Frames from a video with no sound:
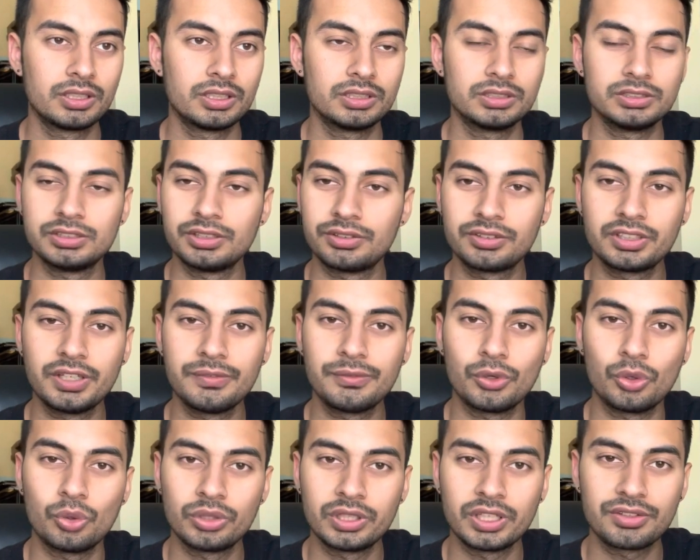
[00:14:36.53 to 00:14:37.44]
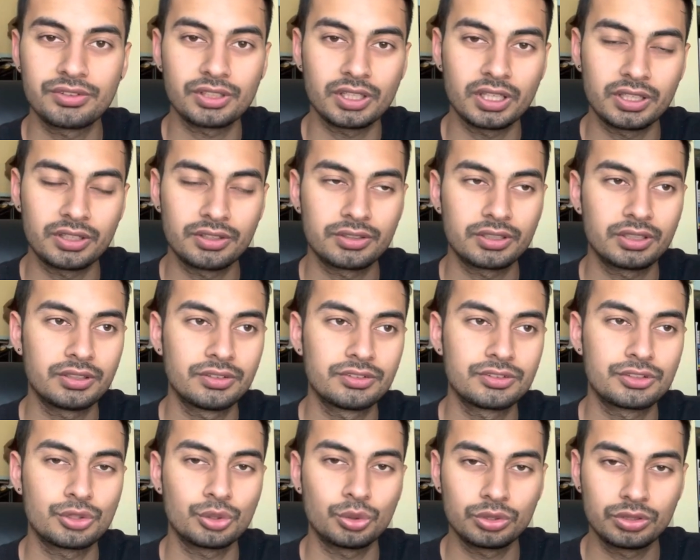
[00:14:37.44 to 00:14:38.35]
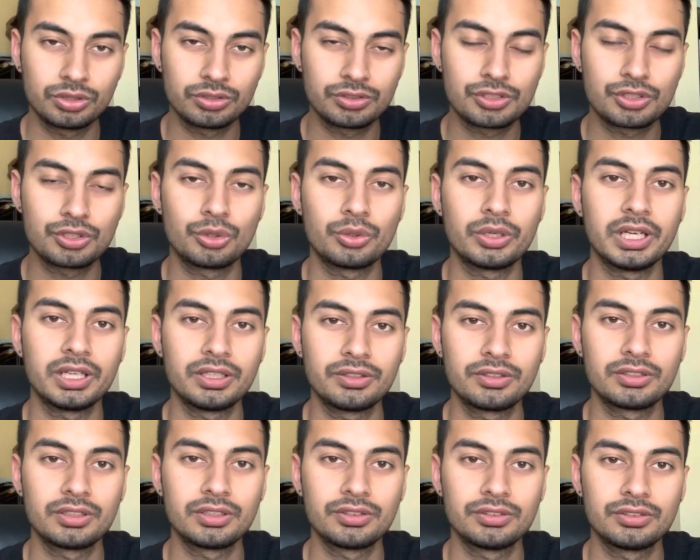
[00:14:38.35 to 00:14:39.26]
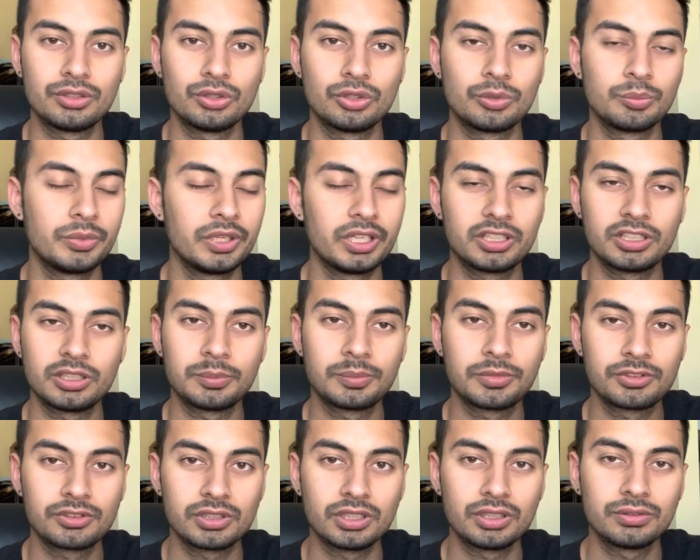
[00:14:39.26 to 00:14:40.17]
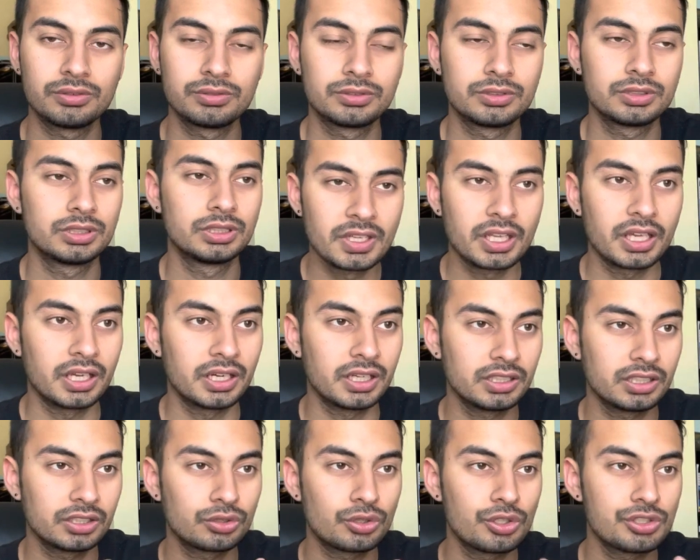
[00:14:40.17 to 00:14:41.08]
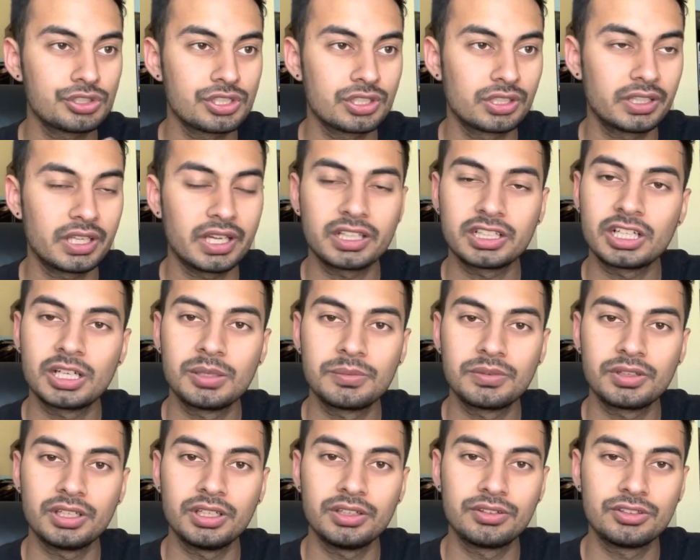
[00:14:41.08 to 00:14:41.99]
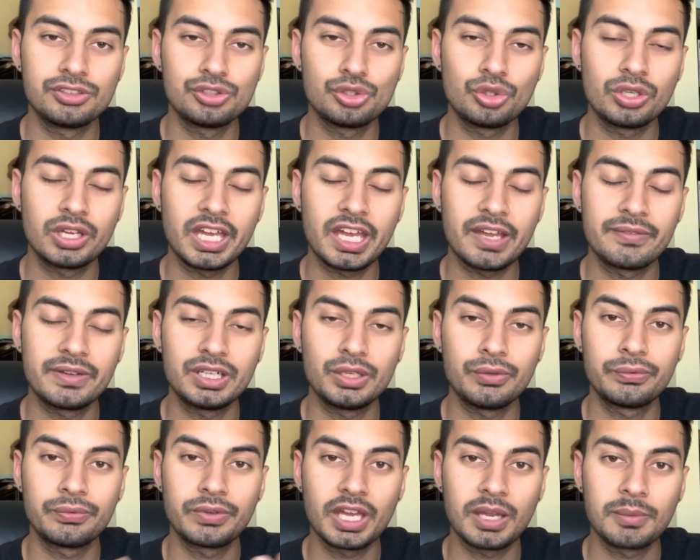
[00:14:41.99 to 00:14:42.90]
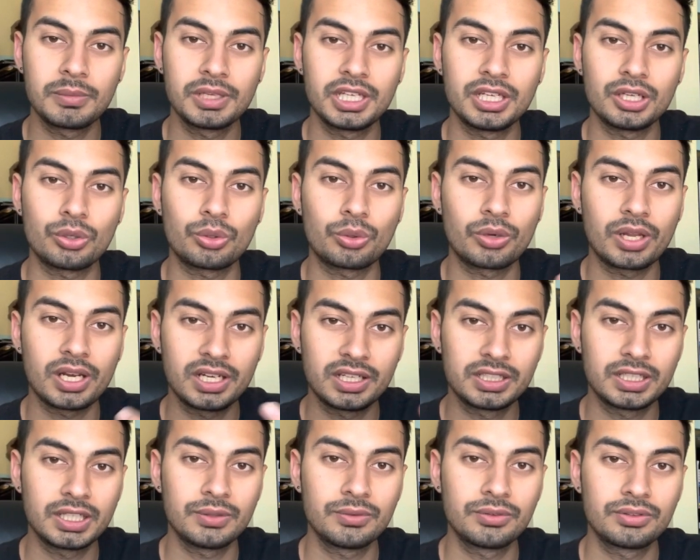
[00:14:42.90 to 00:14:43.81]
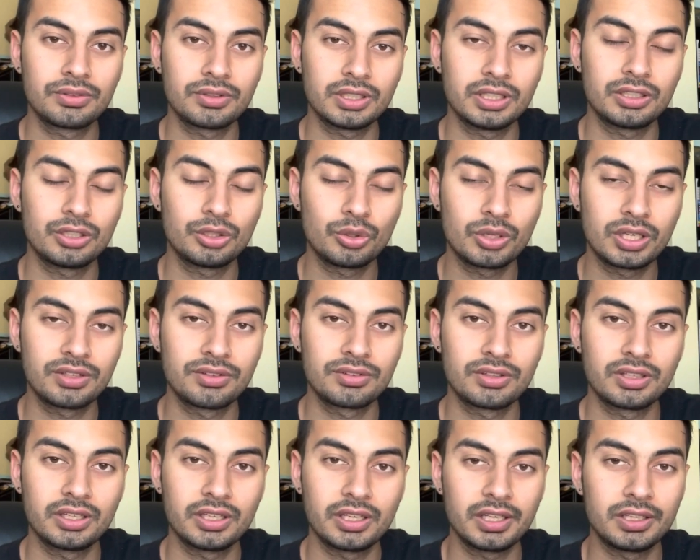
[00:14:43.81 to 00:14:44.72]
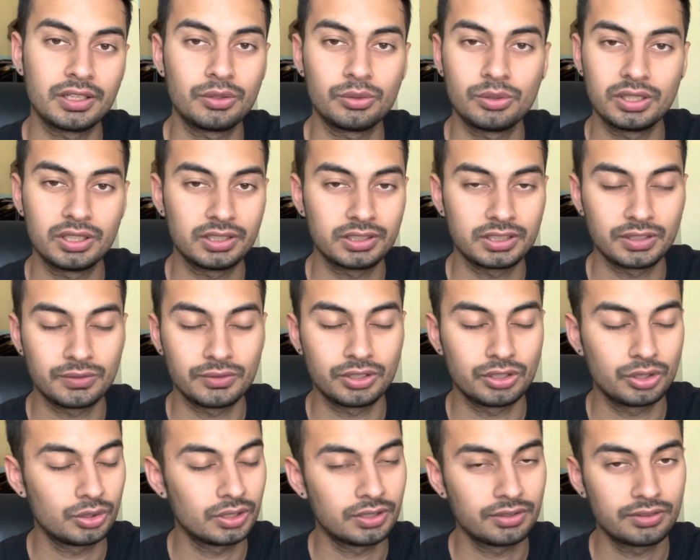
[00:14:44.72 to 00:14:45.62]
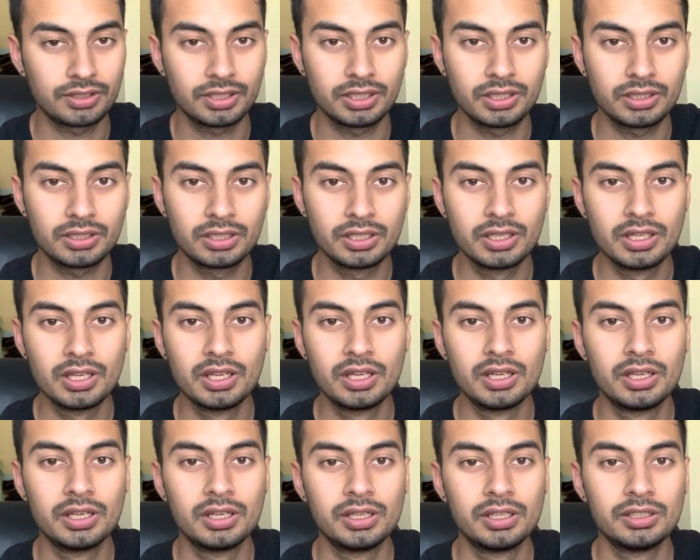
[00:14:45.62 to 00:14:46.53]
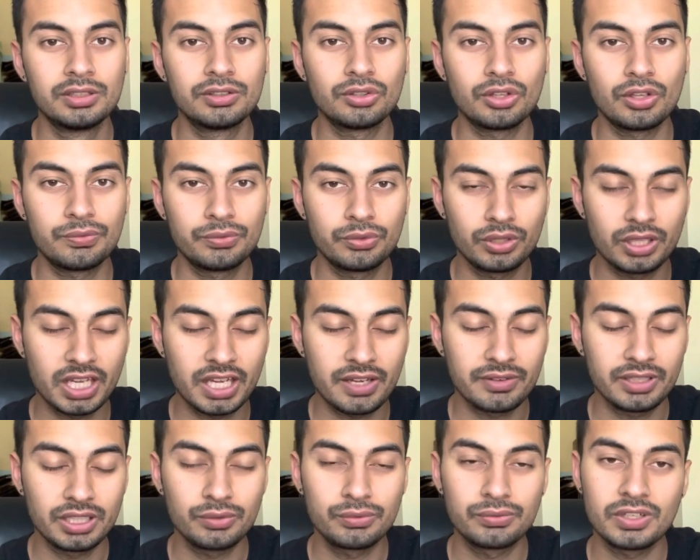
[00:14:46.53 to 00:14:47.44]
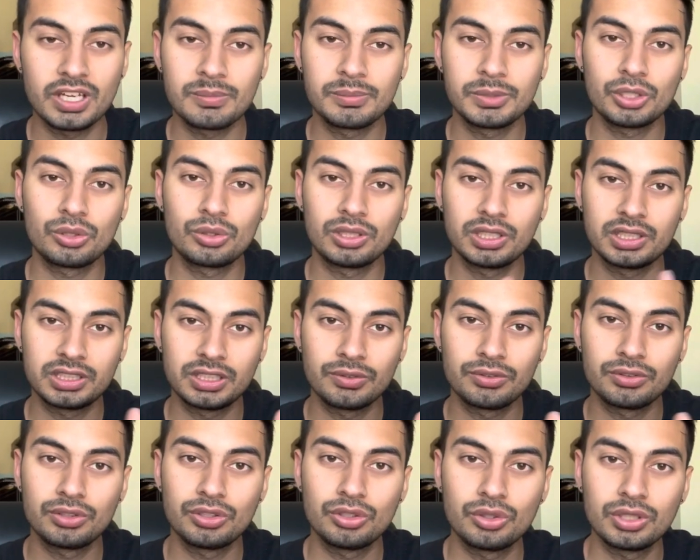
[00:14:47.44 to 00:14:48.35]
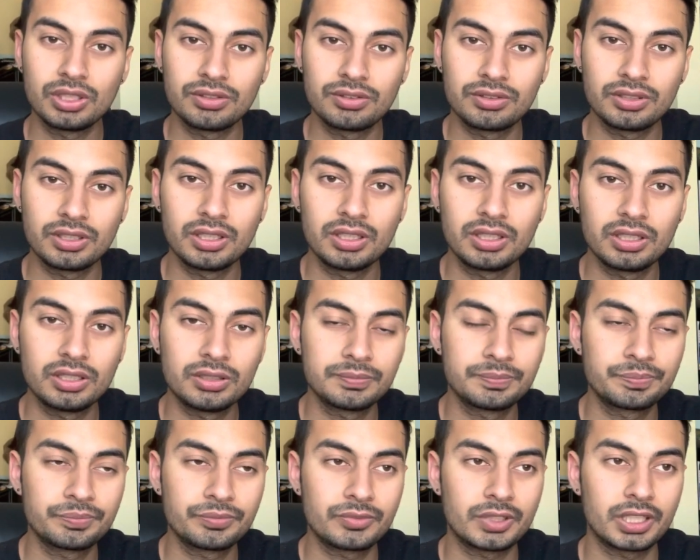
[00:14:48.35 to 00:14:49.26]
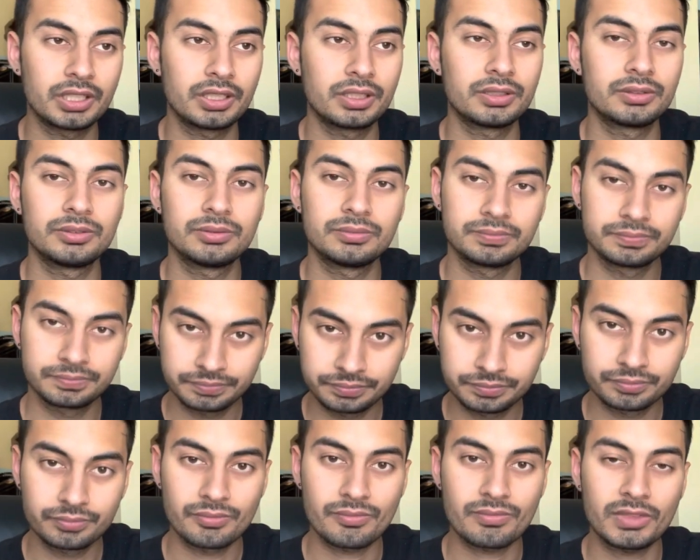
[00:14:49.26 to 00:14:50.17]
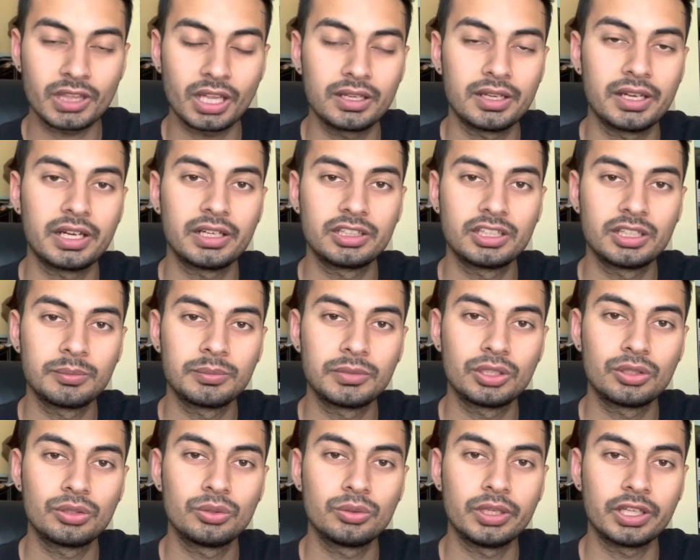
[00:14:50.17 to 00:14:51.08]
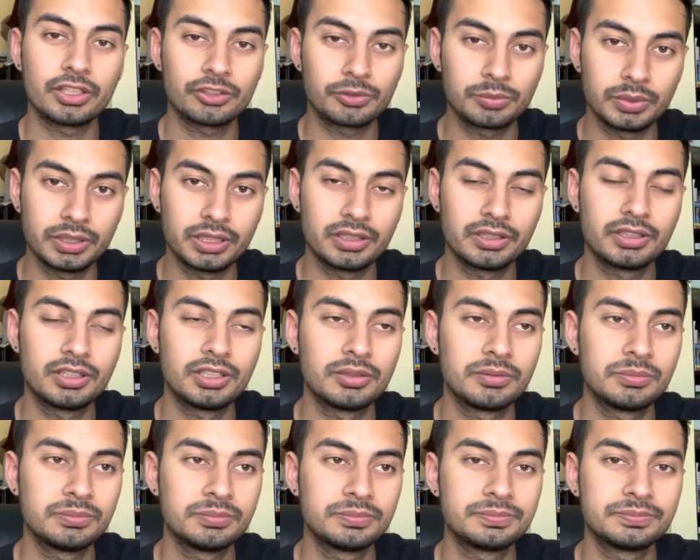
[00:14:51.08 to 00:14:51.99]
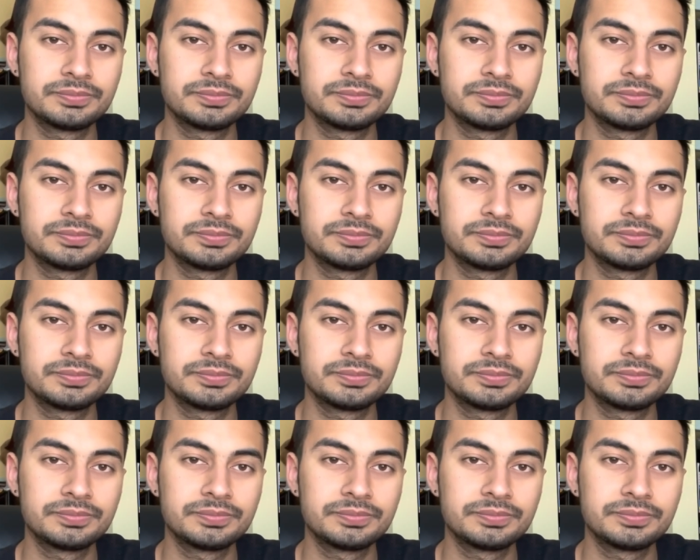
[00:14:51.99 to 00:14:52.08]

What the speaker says: just give honest answers, true answers. Don't make up stuff. Another question that comes is, do you have any family or relatives in USA? Any relative in USA? So if you have any family or relatives in USA, then let them know, explain them